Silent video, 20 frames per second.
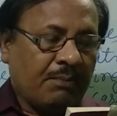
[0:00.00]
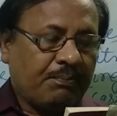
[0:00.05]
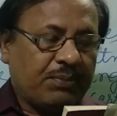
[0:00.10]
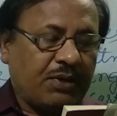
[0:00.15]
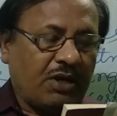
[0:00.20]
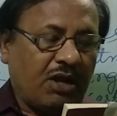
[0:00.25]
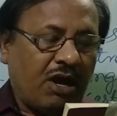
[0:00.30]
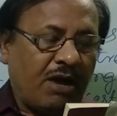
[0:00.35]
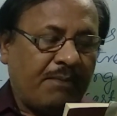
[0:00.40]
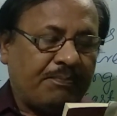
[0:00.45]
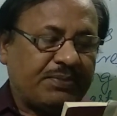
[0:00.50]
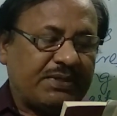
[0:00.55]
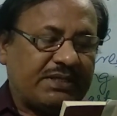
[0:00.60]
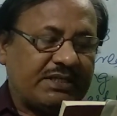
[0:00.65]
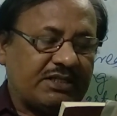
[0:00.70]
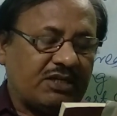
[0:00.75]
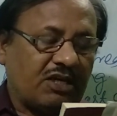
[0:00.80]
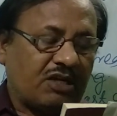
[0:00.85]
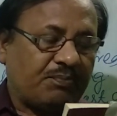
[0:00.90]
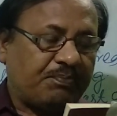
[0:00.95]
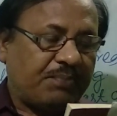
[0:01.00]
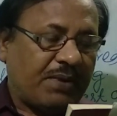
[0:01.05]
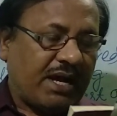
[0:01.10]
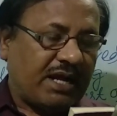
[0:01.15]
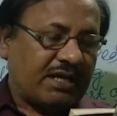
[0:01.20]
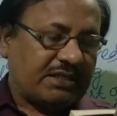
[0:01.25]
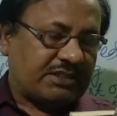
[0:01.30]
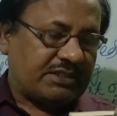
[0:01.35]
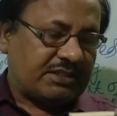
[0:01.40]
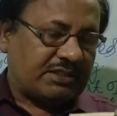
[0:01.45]
plump deer
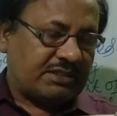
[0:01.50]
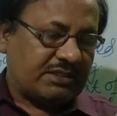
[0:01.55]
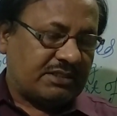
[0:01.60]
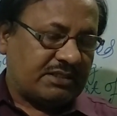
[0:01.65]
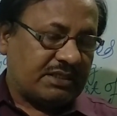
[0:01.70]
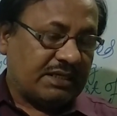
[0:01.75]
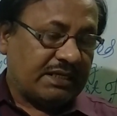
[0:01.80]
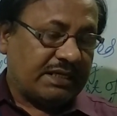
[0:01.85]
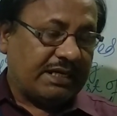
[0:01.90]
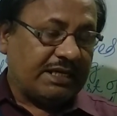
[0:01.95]
pass.